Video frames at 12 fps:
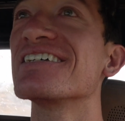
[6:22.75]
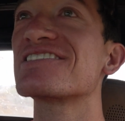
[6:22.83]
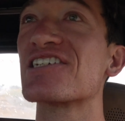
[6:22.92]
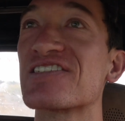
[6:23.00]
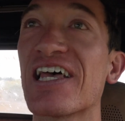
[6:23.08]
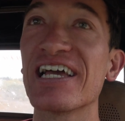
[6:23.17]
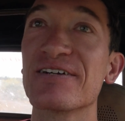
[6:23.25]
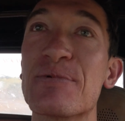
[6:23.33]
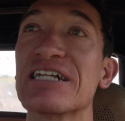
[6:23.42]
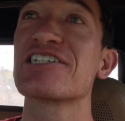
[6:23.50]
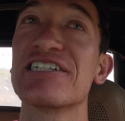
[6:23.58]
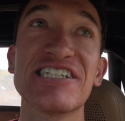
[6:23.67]
It's just like a
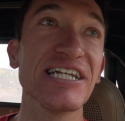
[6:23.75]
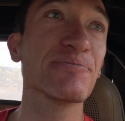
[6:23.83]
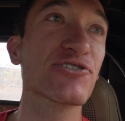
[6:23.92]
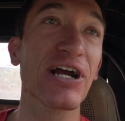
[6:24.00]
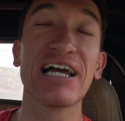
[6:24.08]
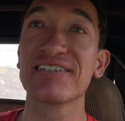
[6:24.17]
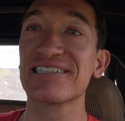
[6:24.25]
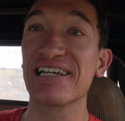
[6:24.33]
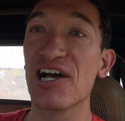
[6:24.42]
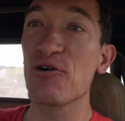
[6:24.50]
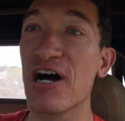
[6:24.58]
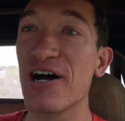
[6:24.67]
bunch of Jeep trails that go